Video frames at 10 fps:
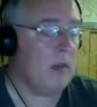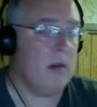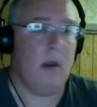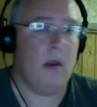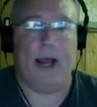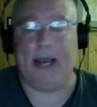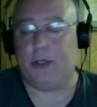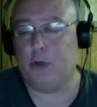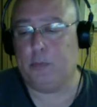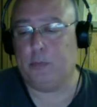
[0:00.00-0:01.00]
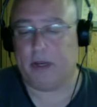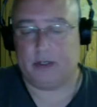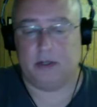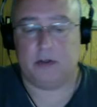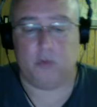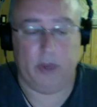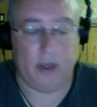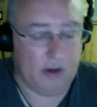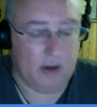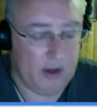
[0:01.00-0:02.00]
I got 2 picks this
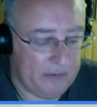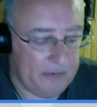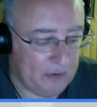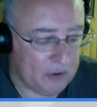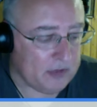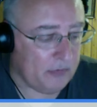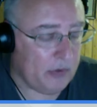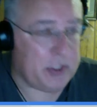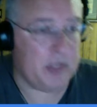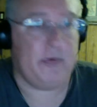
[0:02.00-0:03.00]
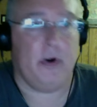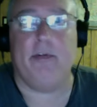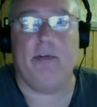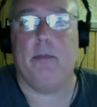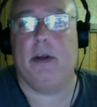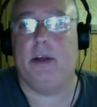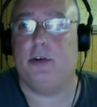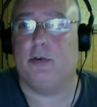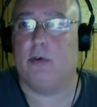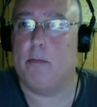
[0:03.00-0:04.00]
week, the first of which is for everybody
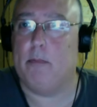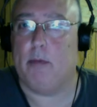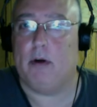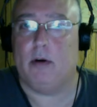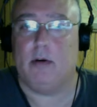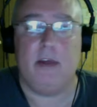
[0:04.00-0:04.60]
to remember the